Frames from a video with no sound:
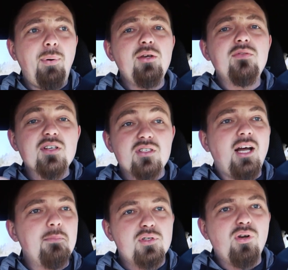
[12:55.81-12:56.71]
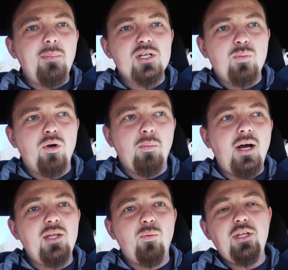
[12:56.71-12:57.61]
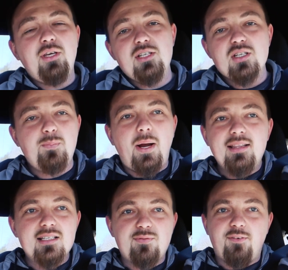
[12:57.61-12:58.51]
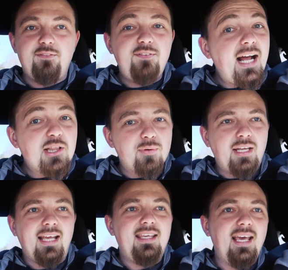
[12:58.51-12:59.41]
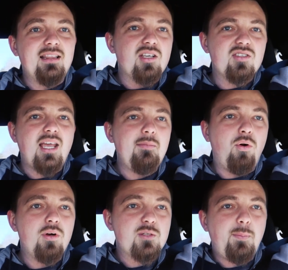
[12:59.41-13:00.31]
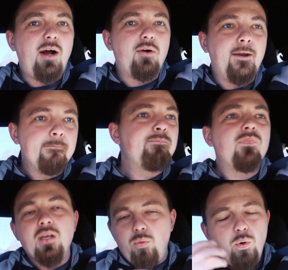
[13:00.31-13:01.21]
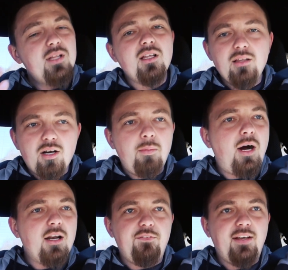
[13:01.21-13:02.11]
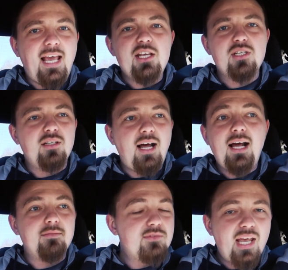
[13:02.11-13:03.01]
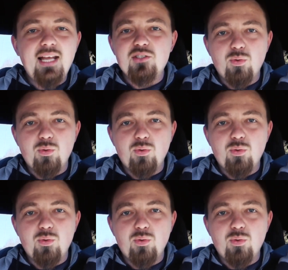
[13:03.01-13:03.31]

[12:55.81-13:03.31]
But you just dump so much more money when you can just buy this from factory and get the same horsepower with the little modification, not 10,